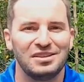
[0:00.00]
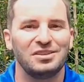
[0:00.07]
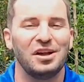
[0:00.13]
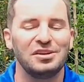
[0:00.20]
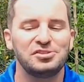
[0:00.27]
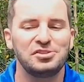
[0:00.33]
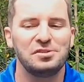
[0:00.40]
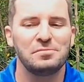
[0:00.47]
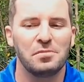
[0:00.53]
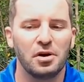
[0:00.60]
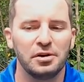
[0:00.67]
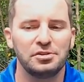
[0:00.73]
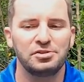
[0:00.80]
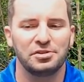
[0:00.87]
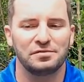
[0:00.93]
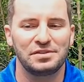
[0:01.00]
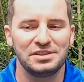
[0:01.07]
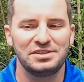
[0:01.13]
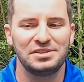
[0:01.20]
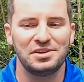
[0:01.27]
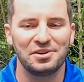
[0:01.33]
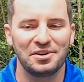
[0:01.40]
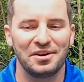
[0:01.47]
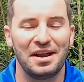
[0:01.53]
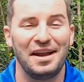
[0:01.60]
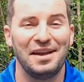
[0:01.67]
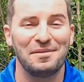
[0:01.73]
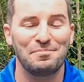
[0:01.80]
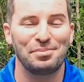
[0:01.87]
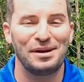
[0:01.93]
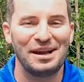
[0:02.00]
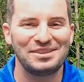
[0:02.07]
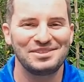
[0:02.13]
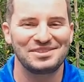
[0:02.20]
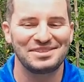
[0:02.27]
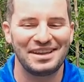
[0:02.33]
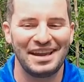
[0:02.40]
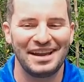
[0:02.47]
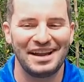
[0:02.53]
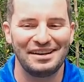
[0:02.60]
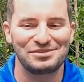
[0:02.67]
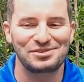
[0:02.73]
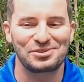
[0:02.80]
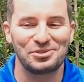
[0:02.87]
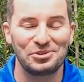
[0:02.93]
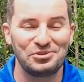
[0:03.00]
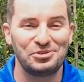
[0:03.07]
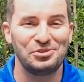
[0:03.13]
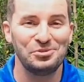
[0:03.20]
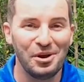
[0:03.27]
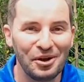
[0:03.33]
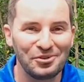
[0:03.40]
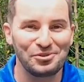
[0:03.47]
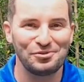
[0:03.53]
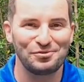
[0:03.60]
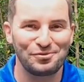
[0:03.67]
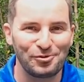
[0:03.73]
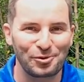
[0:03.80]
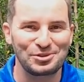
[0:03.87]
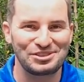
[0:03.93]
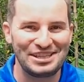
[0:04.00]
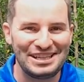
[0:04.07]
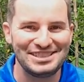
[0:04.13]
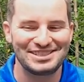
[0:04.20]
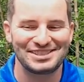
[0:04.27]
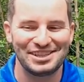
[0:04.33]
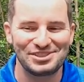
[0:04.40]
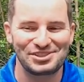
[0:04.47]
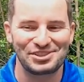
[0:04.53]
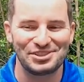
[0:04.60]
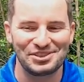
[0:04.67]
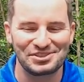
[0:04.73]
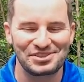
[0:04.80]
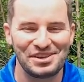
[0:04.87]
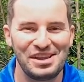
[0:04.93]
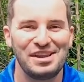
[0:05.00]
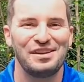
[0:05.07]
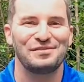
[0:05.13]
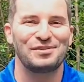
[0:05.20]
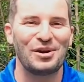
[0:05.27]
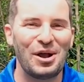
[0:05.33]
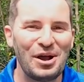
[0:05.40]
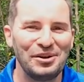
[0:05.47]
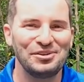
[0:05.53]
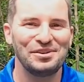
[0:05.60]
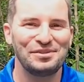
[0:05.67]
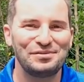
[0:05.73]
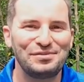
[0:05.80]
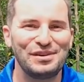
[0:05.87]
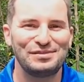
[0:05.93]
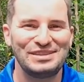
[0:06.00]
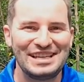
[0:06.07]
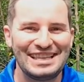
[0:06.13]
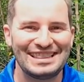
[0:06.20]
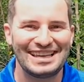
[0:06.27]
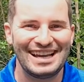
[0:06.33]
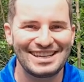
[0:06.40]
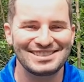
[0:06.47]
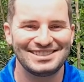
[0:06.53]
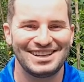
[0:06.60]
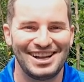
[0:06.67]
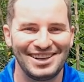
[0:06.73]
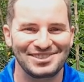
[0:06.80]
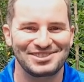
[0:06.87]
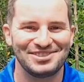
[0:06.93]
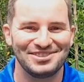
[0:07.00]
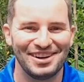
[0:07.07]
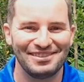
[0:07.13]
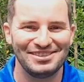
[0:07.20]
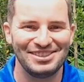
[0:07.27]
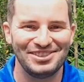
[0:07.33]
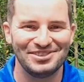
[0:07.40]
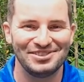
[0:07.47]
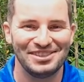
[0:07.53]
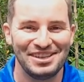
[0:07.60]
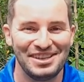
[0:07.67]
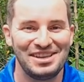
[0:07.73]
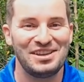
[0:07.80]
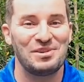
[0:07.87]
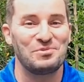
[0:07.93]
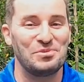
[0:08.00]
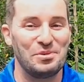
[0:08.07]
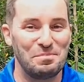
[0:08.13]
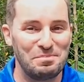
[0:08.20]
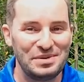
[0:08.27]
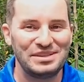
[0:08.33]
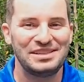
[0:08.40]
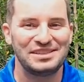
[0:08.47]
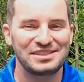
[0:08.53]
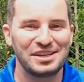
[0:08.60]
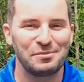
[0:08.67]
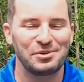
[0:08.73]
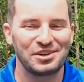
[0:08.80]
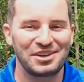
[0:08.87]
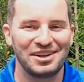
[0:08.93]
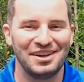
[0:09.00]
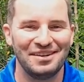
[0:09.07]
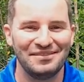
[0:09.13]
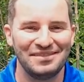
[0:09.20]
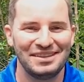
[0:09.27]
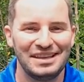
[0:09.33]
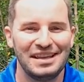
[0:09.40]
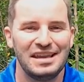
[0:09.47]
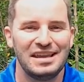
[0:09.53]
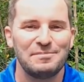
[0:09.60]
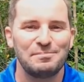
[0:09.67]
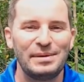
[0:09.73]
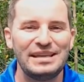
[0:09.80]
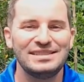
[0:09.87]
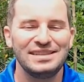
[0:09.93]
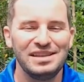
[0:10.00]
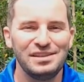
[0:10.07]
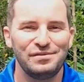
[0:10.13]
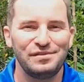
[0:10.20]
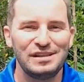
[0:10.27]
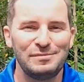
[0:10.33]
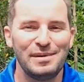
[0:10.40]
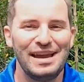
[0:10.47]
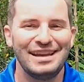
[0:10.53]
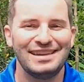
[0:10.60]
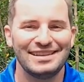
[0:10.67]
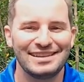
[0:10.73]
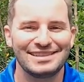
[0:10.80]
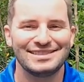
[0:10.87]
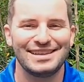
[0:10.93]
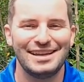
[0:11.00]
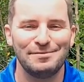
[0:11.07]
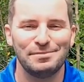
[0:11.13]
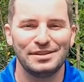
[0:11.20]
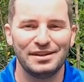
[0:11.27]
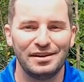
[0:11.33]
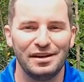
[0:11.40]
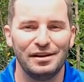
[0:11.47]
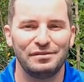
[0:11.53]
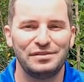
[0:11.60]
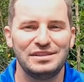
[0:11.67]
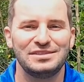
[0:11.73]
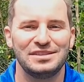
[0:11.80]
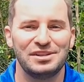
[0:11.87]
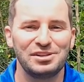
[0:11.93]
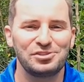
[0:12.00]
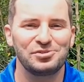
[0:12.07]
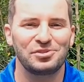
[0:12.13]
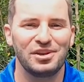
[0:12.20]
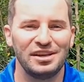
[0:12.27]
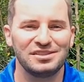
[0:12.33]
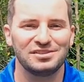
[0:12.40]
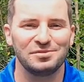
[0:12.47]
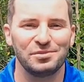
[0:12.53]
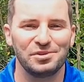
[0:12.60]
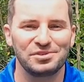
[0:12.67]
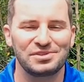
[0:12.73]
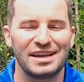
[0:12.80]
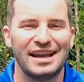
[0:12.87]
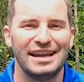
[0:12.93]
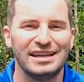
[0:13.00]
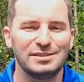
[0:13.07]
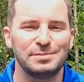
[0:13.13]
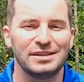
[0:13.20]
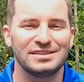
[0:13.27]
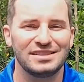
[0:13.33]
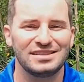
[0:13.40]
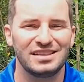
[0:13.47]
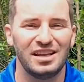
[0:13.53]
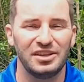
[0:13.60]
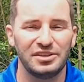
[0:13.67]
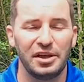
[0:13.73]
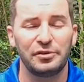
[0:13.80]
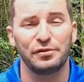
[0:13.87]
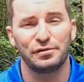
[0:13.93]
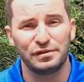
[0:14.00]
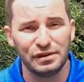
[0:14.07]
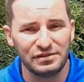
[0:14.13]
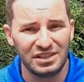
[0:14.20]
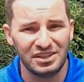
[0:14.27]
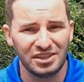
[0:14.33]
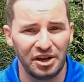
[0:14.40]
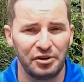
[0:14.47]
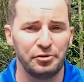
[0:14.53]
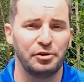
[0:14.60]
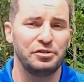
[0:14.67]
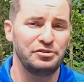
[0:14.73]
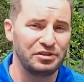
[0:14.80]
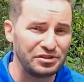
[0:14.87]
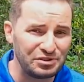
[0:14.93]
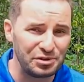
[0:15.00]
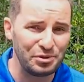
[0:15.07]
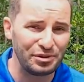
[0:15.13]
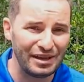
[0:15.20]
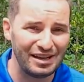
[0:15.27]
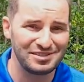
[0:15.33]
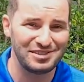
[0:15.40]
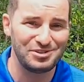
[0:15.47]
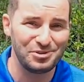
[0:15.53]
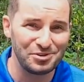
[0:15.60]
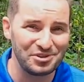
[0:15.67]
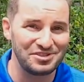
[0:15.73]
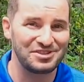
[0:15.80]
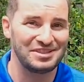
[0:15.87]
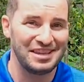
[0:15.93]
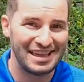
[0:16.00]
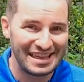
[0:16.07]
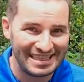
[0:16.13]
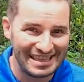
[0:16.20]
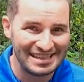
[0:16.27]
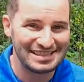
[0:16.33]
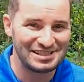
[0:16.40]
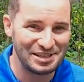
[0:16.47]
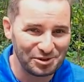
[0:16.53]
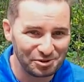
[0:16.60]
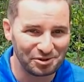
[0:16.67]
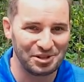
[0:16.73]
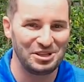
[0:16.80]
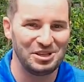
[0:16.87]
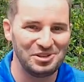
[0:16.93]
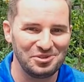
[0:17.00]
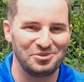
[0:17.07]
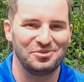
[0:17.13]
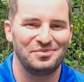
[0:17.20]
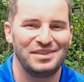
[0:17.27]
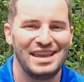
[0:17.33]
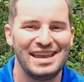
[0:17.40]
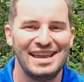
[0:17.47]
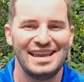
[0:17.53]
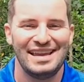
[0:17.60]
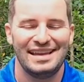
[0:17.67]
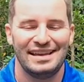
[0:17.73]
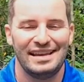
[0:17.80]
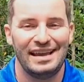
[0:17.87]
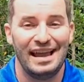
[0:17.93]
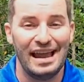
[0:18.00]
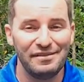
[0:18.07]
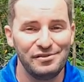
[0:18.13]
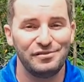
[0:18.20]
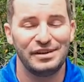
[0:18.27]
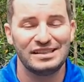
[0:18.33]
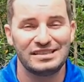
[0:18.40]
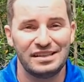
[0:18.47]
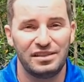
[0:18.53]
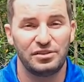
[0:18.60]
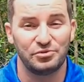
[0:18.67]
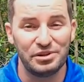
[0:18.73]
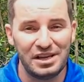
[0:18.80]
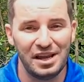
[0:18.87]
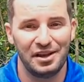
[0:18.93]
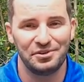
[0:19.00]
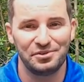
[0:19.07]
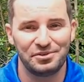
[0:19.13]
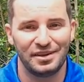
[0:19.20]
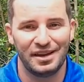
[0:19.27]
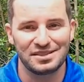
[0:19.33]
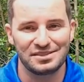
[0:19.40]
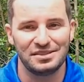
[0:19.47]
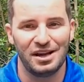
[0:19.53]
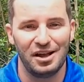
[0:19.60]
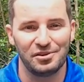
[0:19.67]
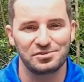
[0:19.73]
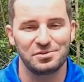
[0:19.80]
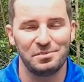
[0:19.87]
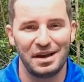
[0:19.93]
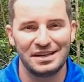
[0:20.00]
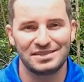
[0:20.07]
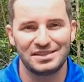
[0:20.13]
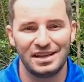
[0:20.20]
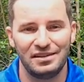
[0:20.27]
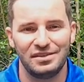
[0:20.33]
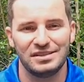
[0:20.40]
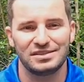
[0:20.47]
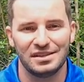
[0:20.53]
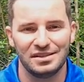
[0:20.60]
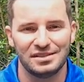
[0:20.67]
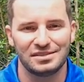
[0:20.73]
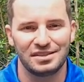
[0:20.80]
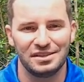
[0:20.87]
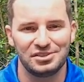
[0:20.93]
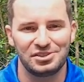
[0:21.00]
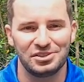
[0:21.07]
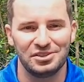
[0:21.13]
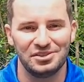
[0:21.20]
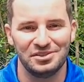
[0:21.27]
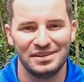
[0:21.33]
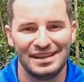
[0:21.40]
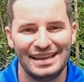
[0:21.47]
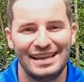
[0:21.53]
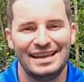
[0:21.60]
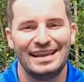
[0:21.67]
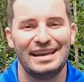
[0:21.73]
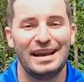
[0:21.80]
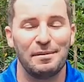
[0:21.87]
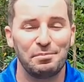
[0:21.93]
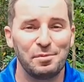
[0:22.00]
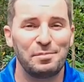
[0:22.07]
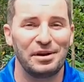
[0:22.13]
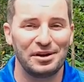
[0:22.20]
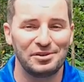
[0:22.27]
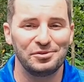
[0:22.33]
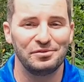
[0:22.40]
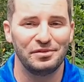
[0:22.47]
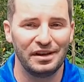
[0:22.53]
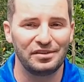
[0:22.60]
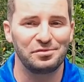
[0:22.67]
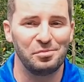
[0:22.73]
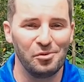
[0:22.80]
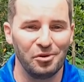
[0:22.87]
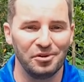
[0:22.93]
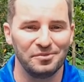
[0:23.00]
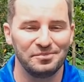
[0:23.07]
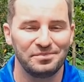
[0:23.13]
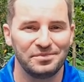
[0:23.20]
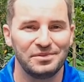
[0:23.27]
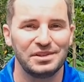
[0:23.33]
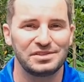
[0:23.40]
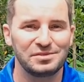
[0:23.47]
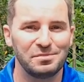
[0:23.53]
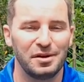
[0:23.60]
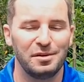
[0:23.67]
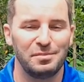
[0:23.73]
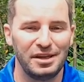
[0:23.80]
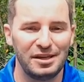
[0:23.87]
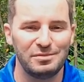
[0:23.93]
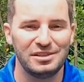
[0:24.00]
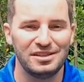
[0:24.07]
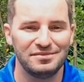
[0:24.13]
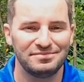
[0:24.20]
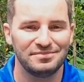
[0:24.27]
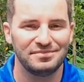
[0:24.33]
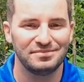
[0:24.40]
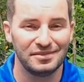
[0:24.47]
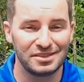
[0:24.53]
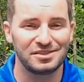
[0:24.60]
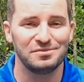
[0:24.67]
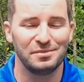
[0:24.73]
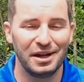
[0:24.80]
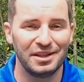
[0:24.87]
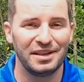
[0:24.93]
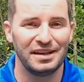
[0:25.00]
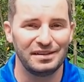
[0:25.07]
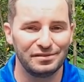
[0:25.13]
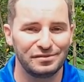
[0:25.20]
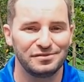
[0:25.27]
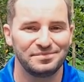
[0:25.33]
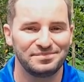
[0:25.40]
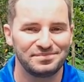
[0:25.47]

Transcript: Launched in March of this year, I am proud to say I have sold 214 SunChills for $115,000 in revenue, with a busy summer to come. Based on the feedback and excitement of these initial customers, I expect to sell another 1,500 to 2,000 units this year alone. I've invested $300,000 of my savings into Sunchill, and I'm prepared to invest more. This is my baby. This is my life.